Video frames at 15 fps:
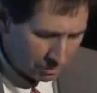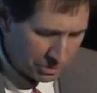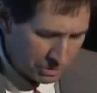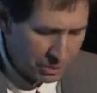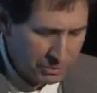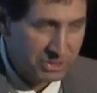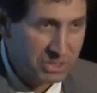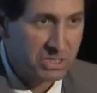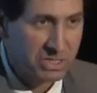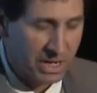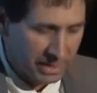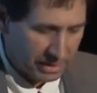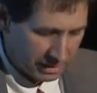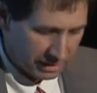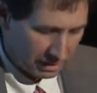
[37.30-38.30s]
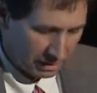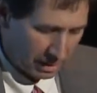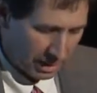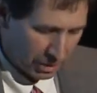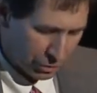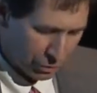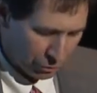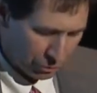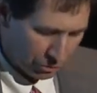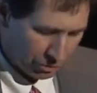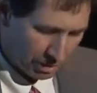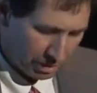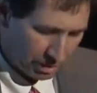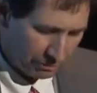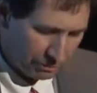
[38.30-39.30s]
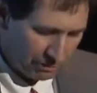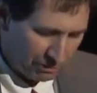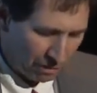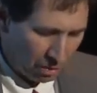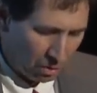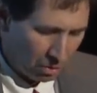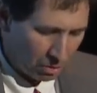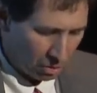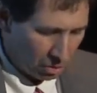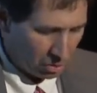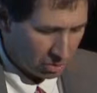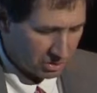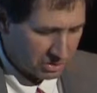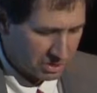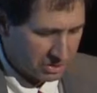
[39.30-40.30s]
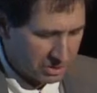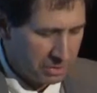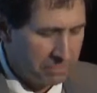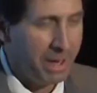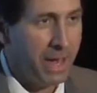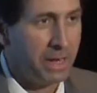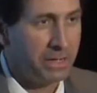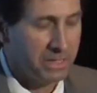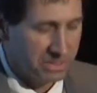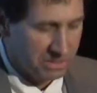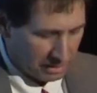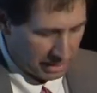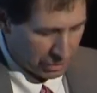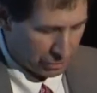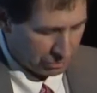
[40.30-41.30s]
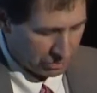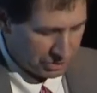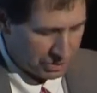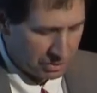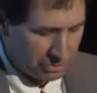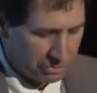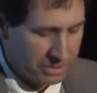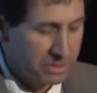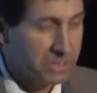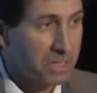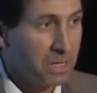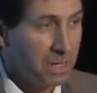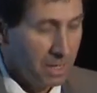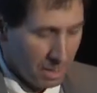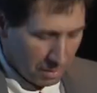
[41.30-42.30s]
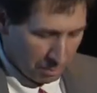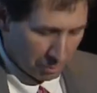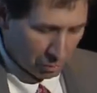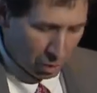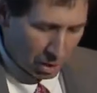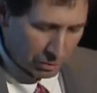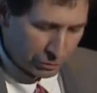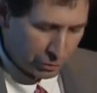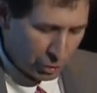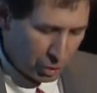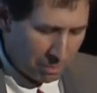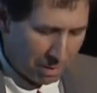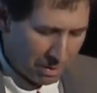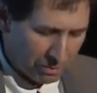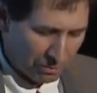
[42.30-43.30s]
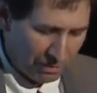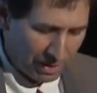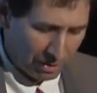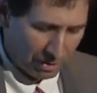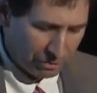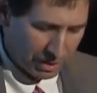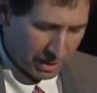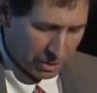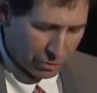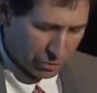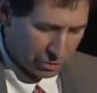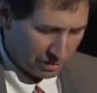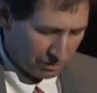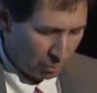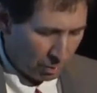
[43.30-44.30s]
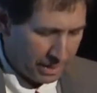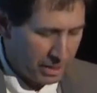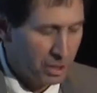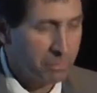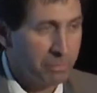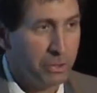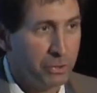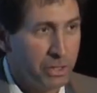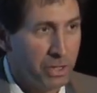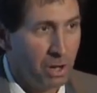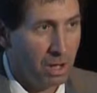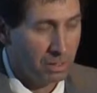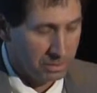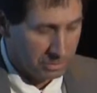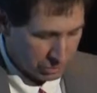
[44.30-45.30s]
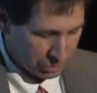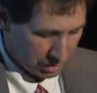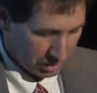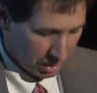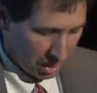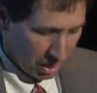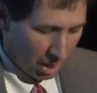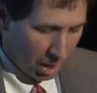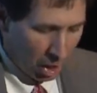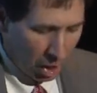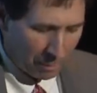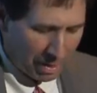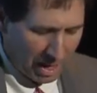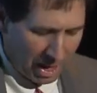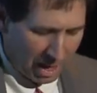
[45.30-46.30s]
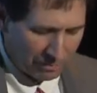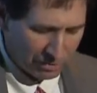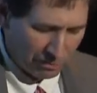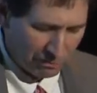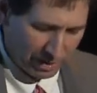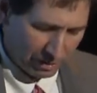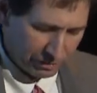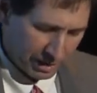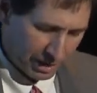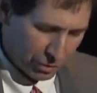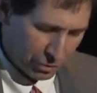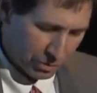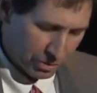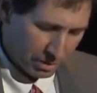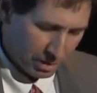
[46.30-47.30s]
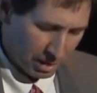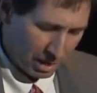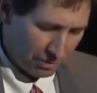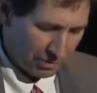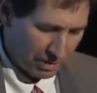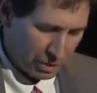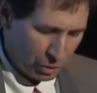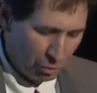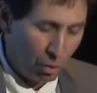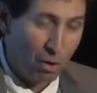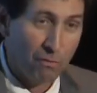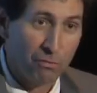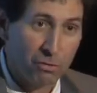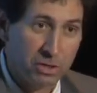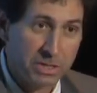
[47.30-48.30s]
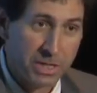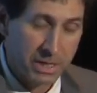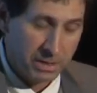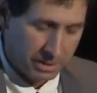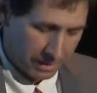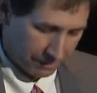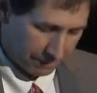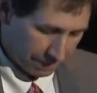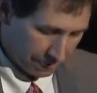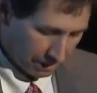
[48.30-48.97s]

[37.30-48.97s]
to the second lecture of the Fall Arts and Humanities Lecture Series brought to you by the Foundation of Wayne Community College. On behalf of the Foundation, I thank you all for attending.